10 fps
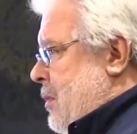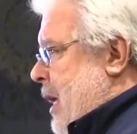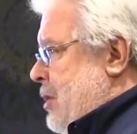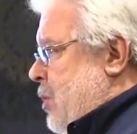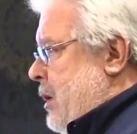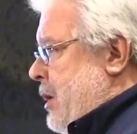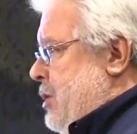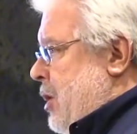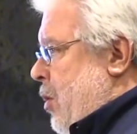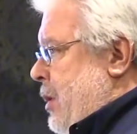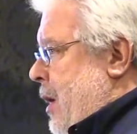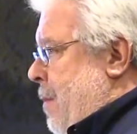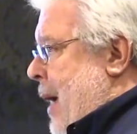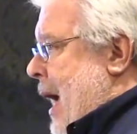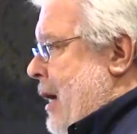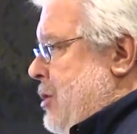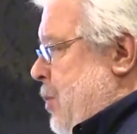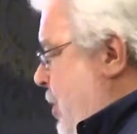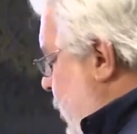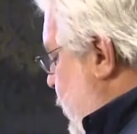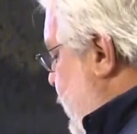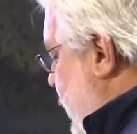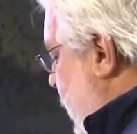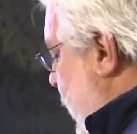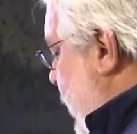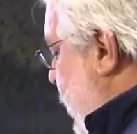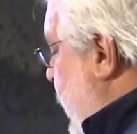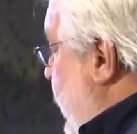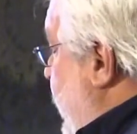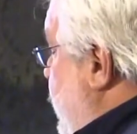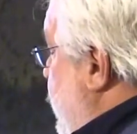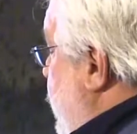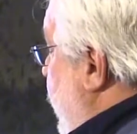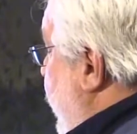That's what needs to go into a package when you go see the lender in addition to your